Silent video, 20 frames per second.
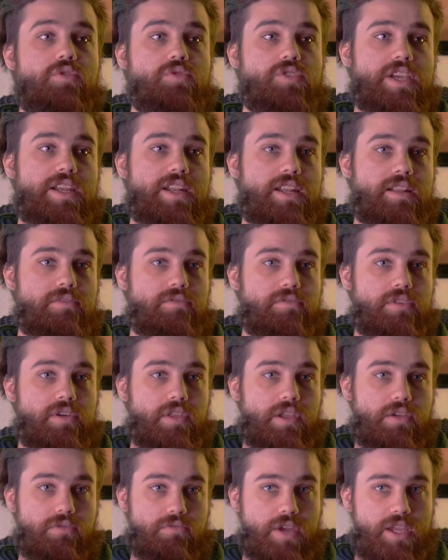you didn't
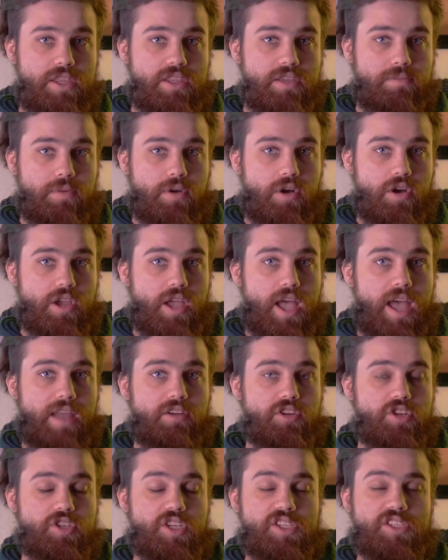really read the book
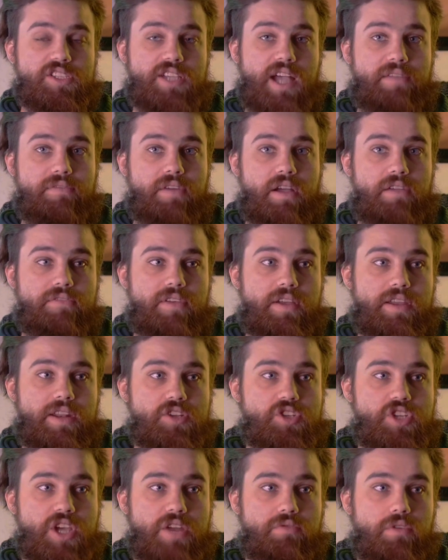and you're just a sci-fi fan
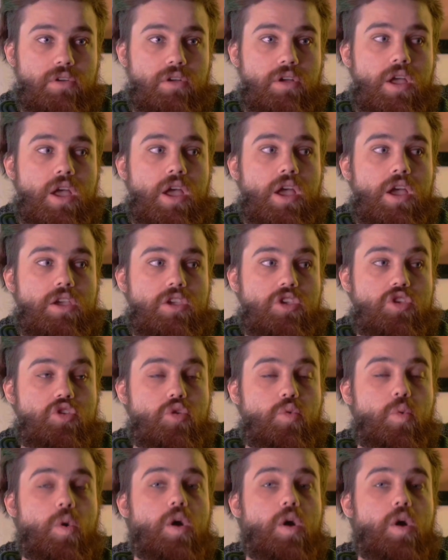in general, you